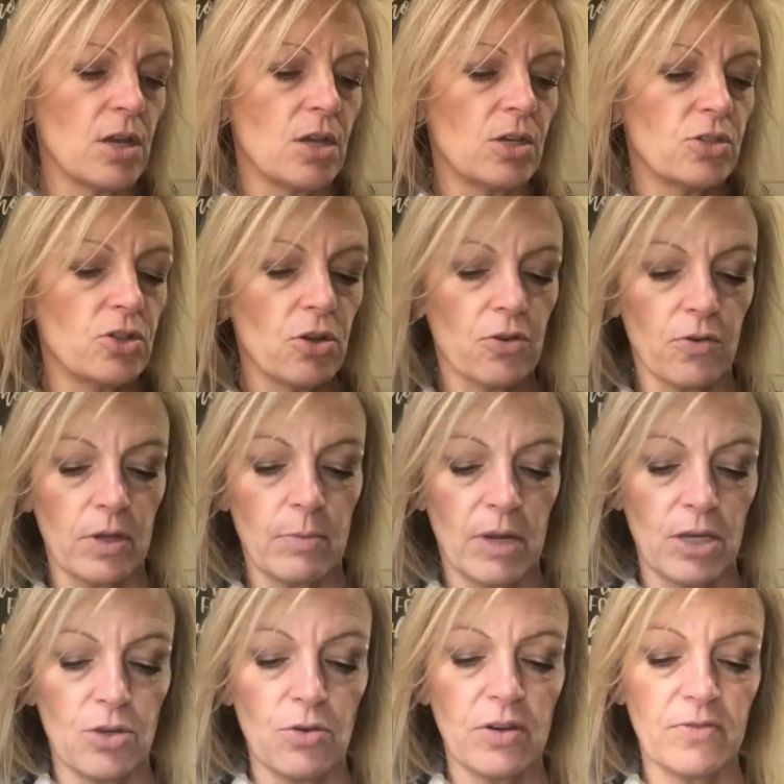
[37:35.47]
So in my
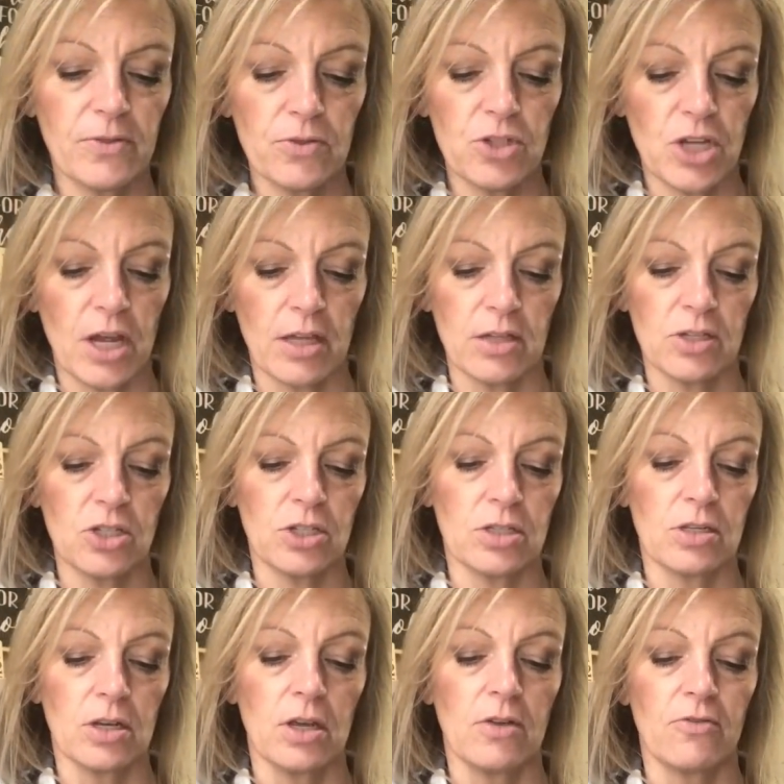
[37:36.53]
UFO challenge,
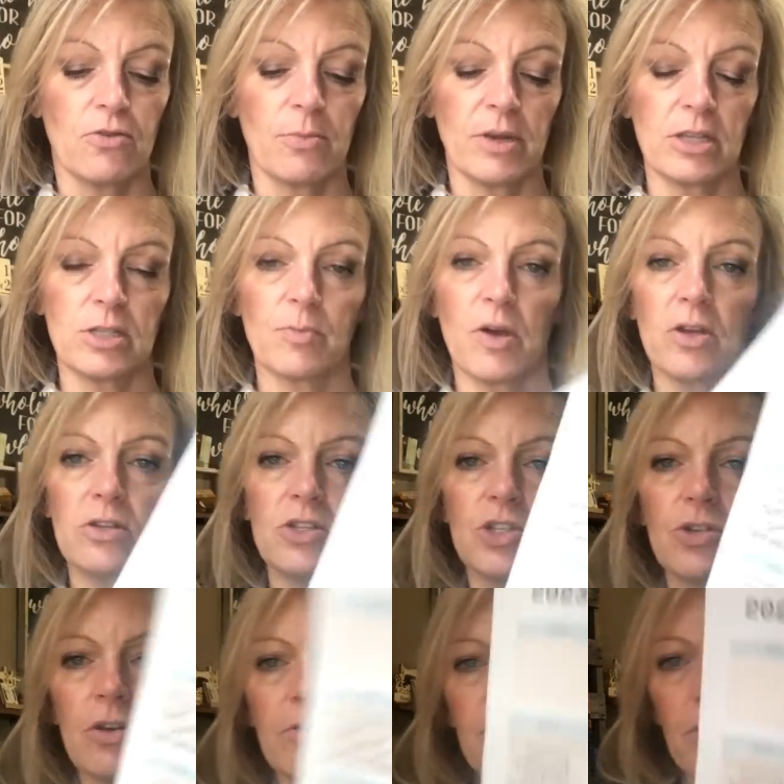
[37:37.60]
for my smallest
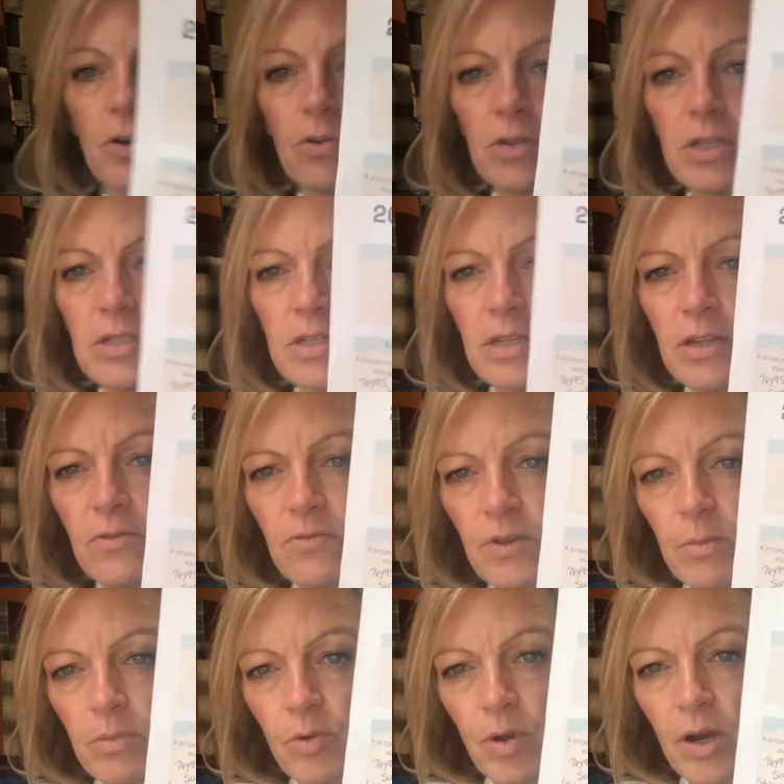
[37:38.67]
UFO listed in
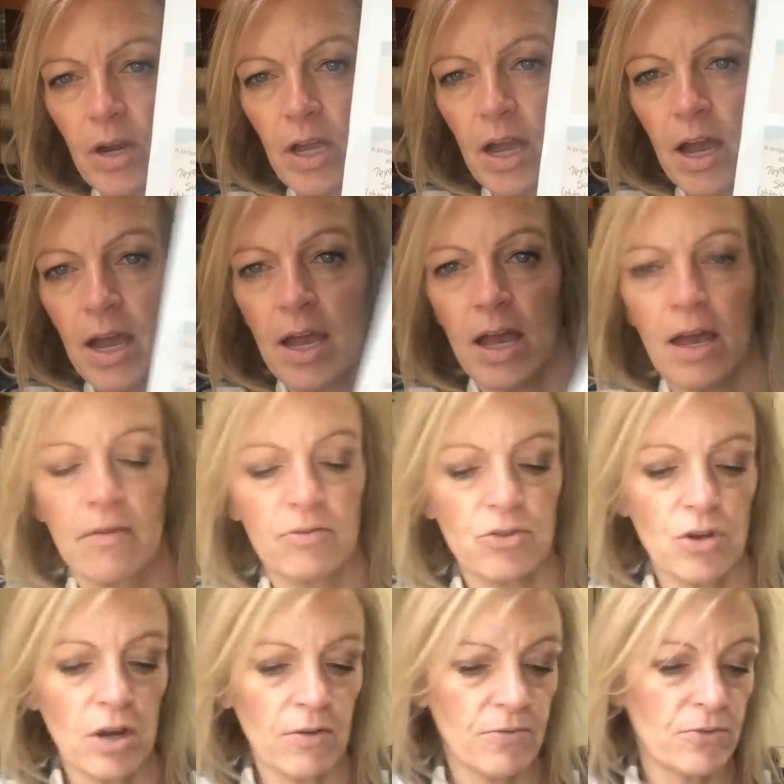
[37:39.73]
February, I have
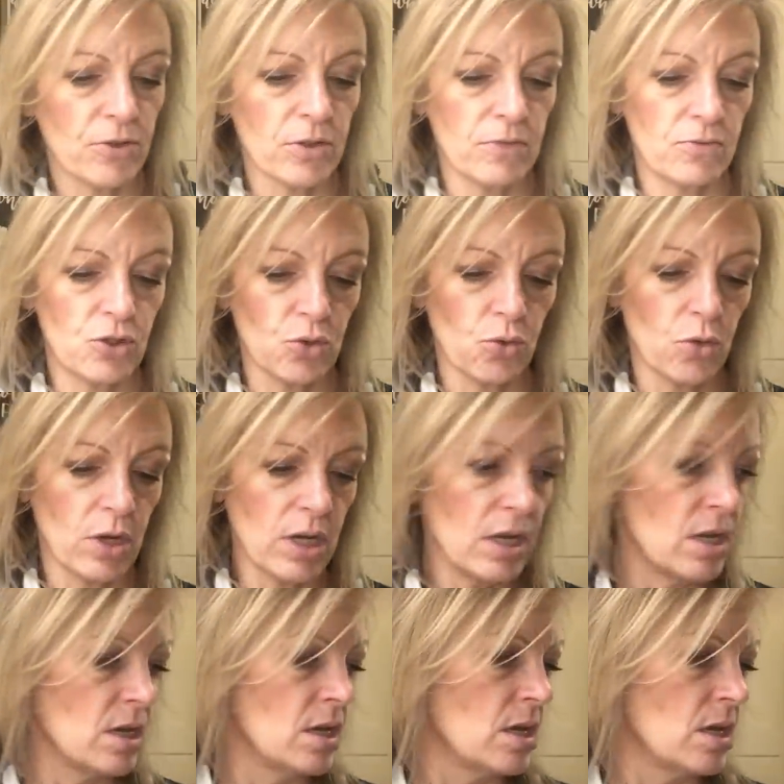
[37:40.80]
Truck Full of Joy.